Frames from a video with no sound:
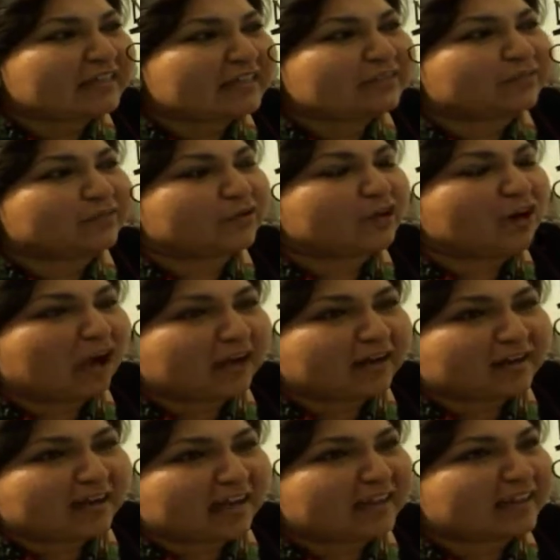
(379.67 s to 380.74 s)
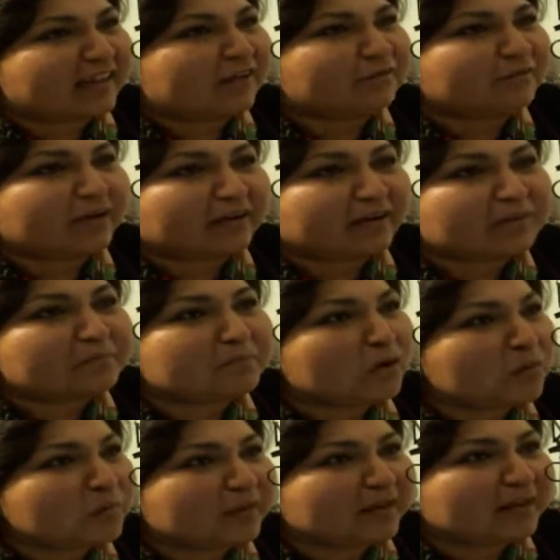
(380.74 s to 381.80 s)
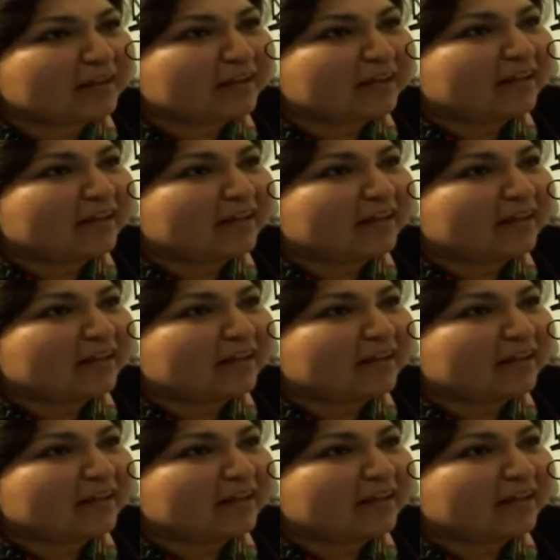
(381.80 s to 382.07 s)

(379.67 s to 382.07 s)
is forgotten at that very moment